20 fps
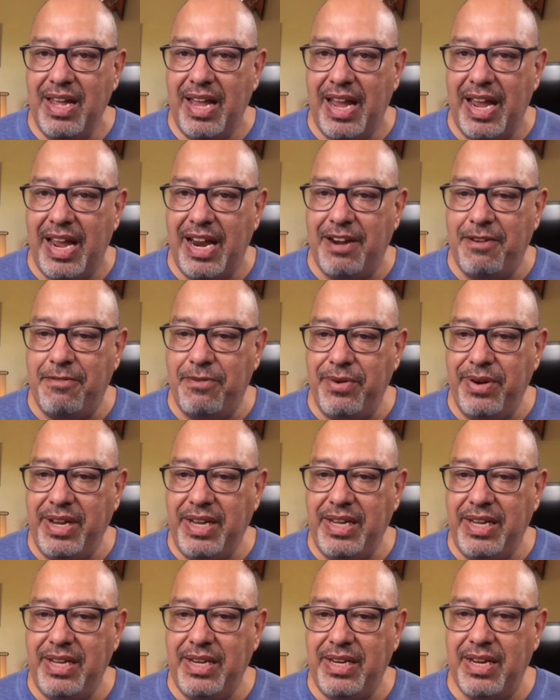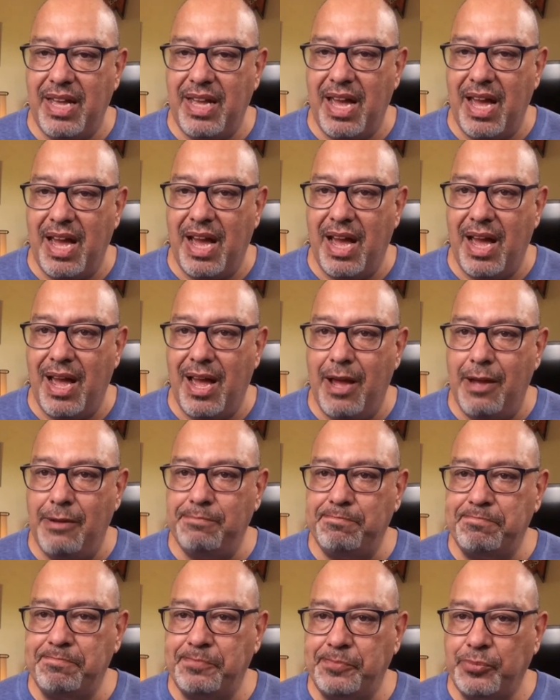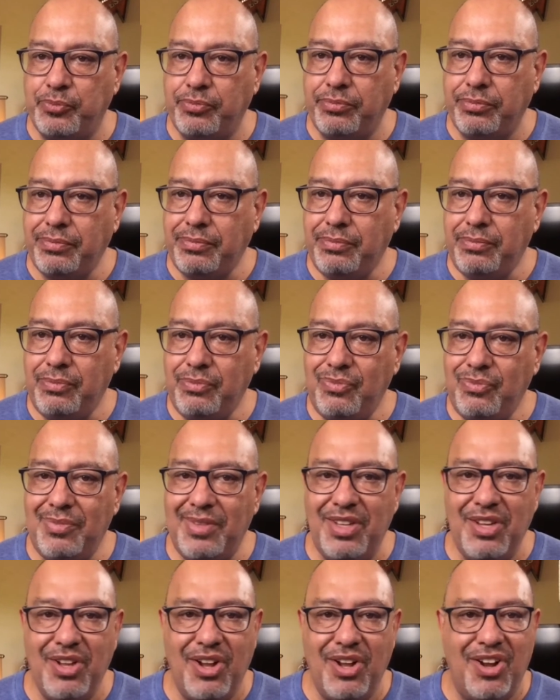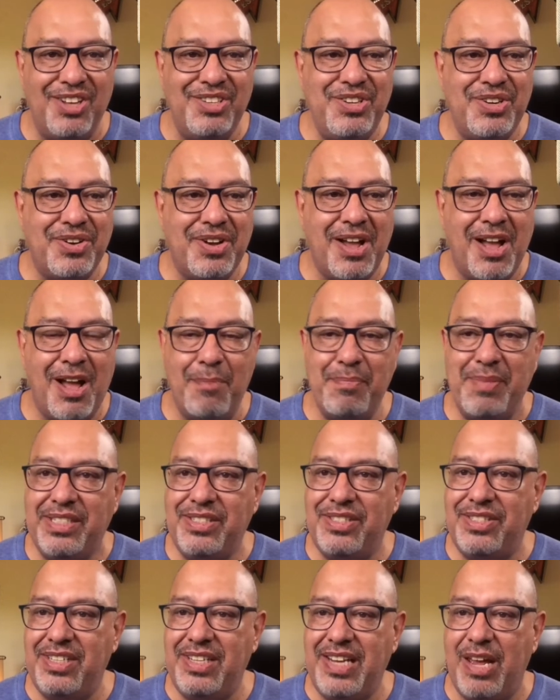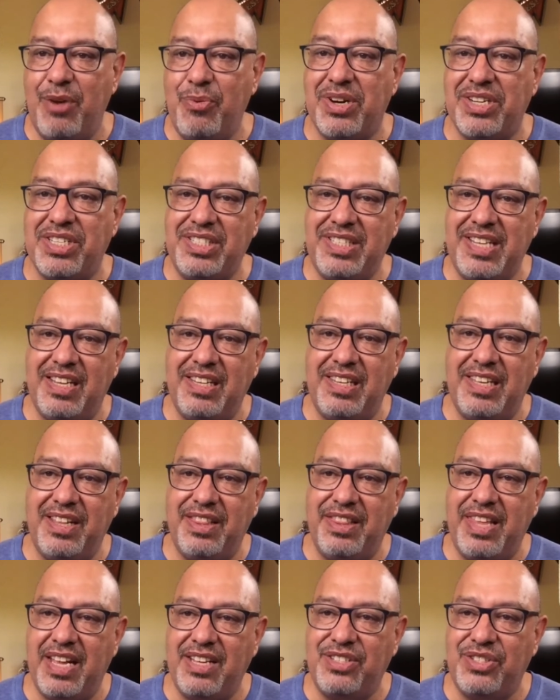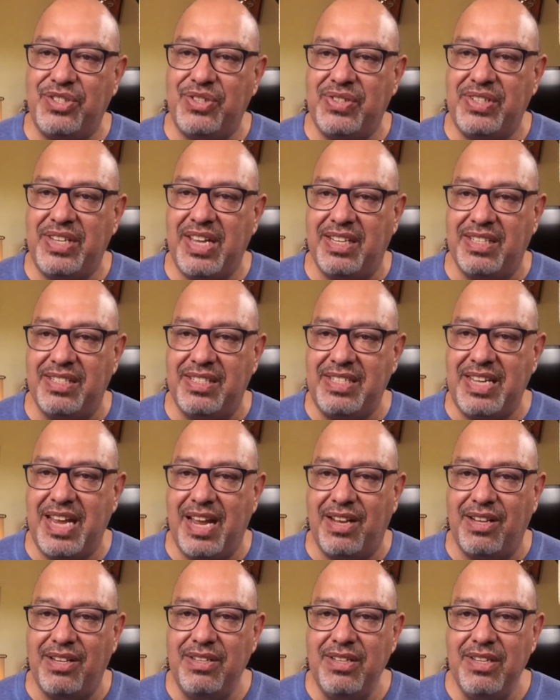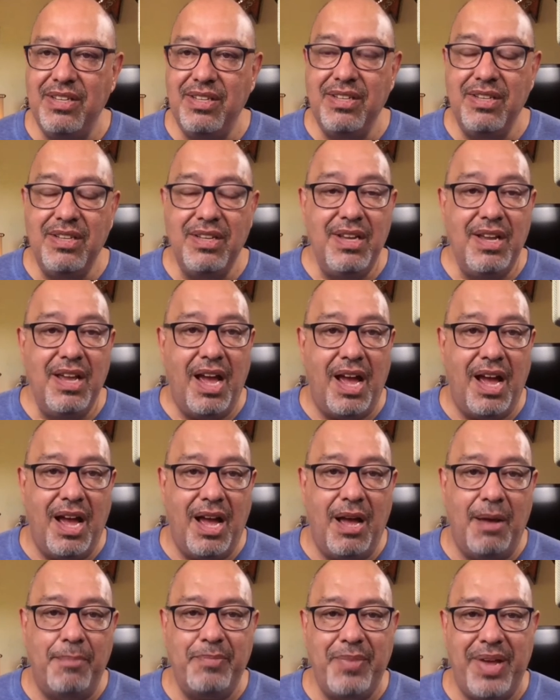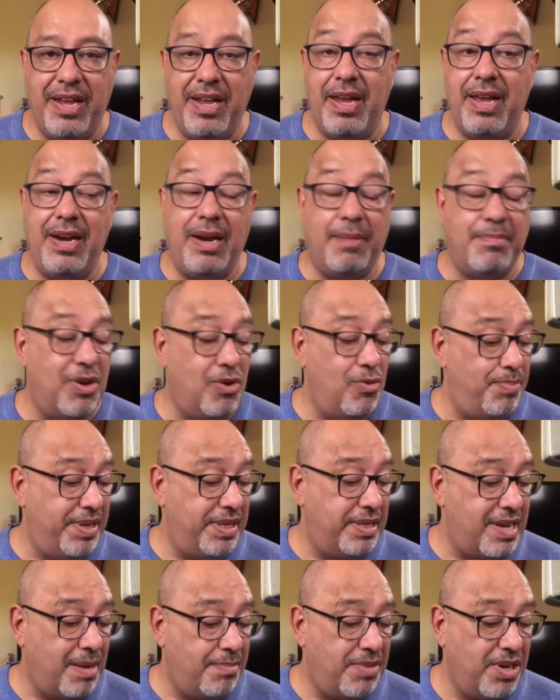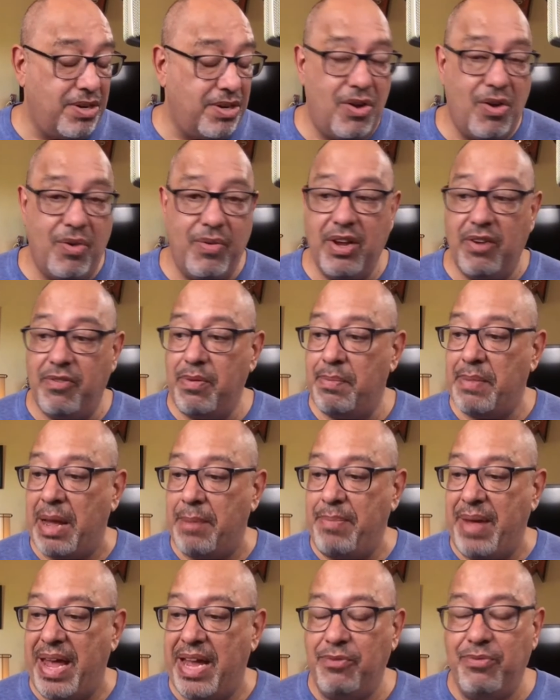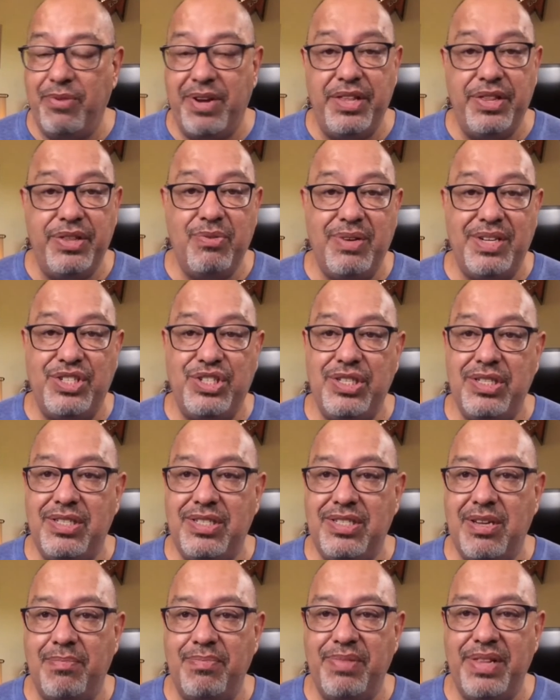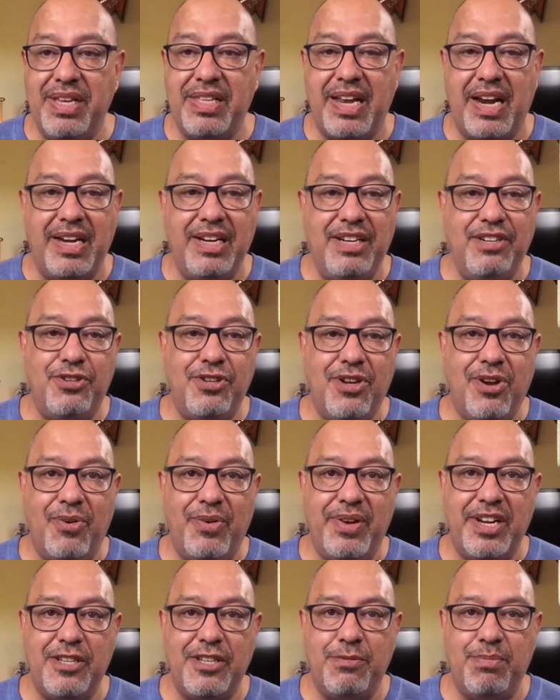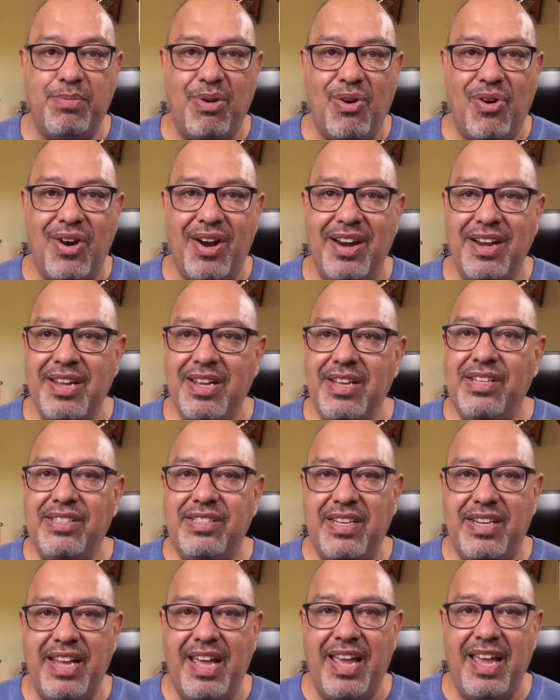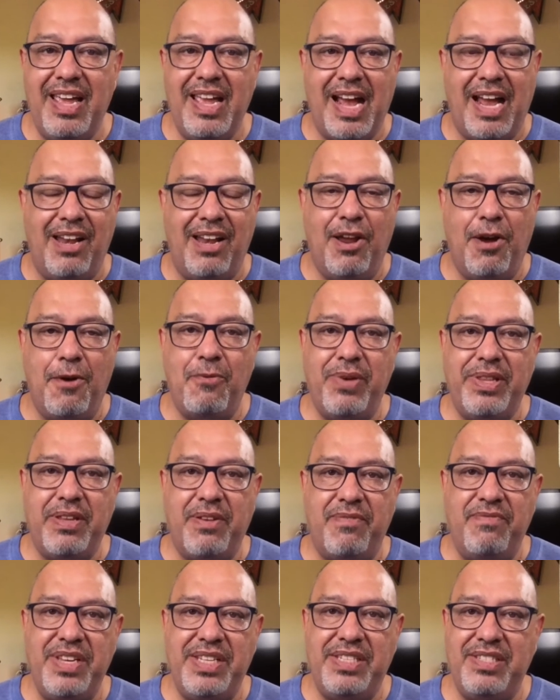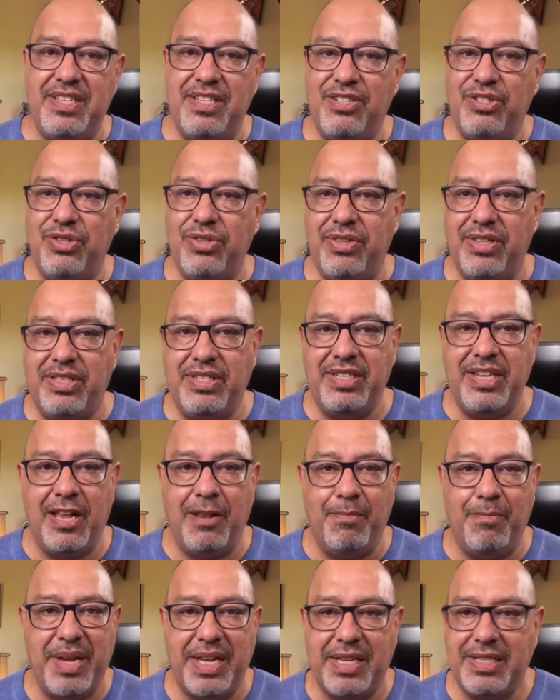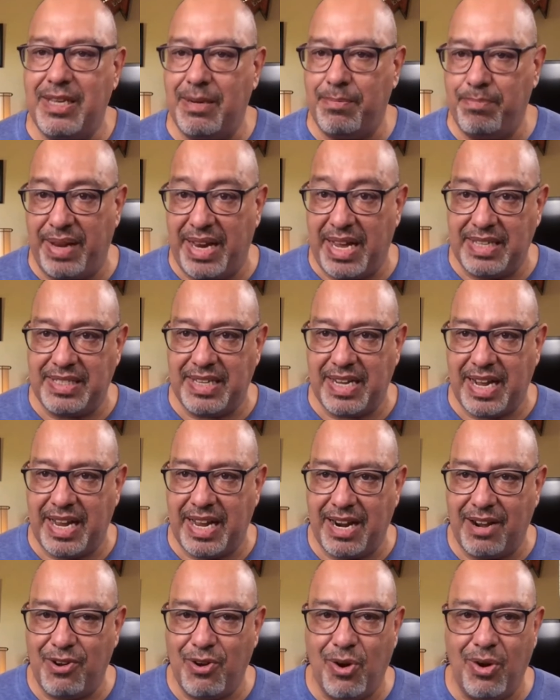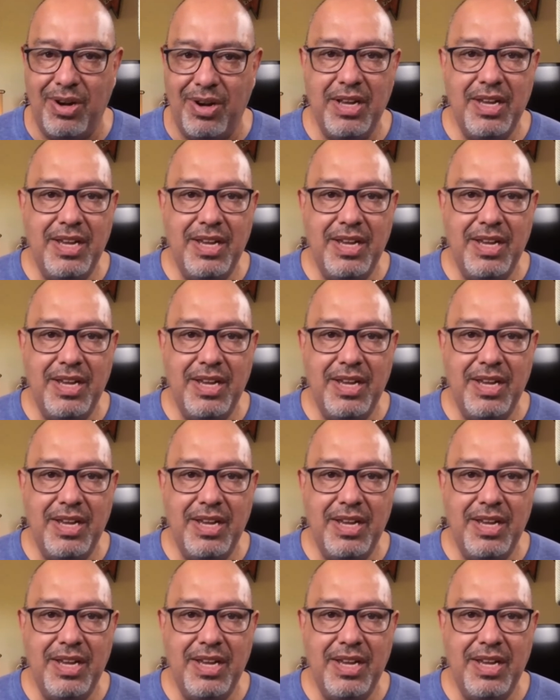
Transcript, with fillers: and read all your comments. Today we're sailing thanks to Telcel. Again, I'm hoping that I'm not going over my bandwidth, which is something that I need to go and explore today, along with a visit to the Telmex at Plaza Caracol.